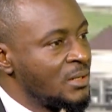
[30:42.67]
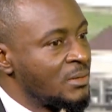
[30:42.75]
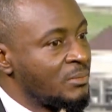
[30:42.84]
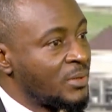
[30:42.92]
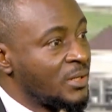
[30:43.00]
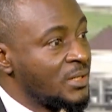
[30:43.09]

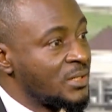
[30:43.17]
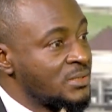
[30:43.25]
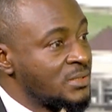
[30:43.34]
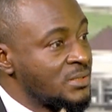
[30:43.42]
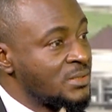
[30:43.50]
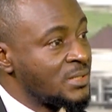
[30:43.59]

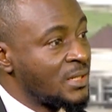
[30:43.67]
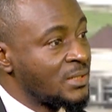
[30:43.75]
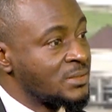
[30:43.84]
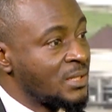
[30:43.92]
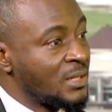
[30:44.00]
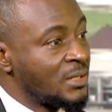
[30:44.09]
Pregnancies that,
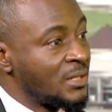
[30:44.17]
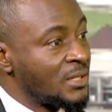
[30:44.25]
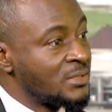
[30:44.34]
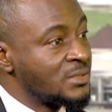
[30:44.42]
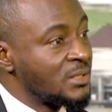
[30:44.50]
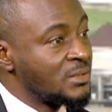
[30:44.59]
let's
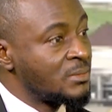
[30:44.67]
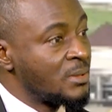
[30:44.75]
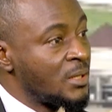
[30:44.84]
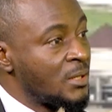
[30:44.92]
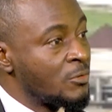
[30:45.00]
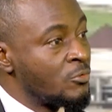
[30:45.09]
say,
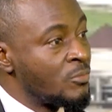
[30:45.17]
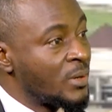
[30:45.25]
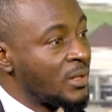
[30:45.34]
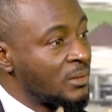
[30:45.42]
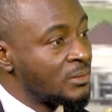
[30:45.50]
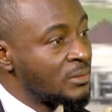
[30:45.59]
a
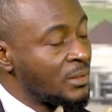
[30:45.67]
woman